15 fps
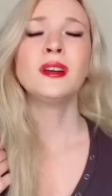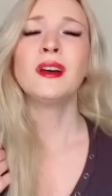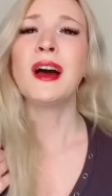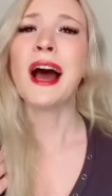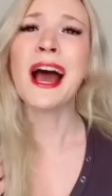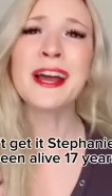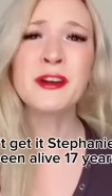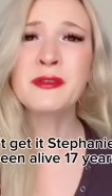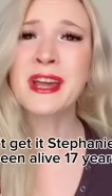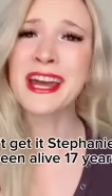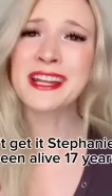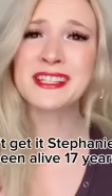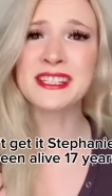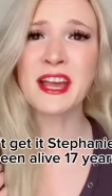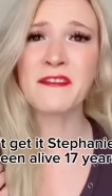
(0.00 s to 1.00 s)
I don't get it,
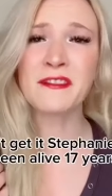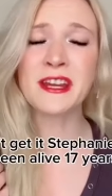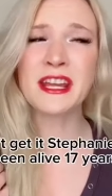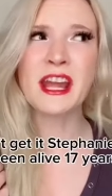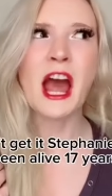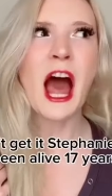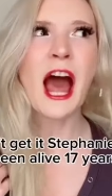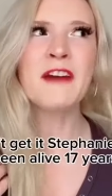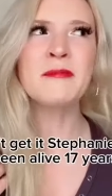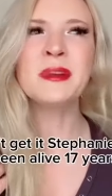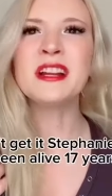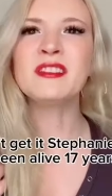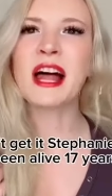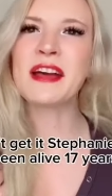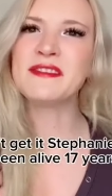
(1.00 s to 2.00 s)
Stephanie. I've been
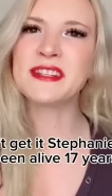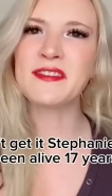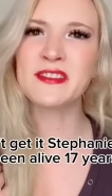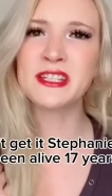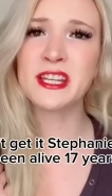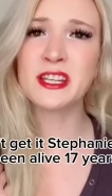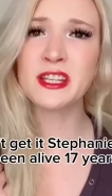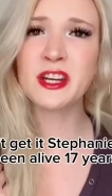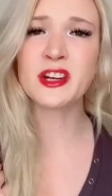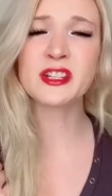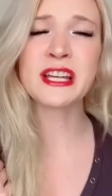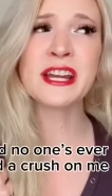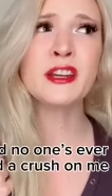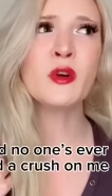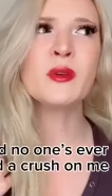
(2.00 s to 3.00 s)
alive 17 years, and
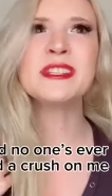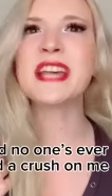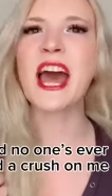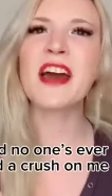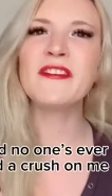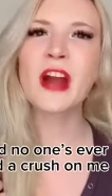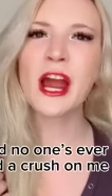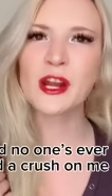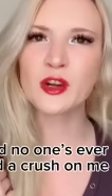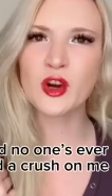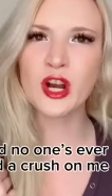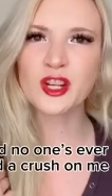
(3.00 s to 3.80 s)
no one's ever had a crush on...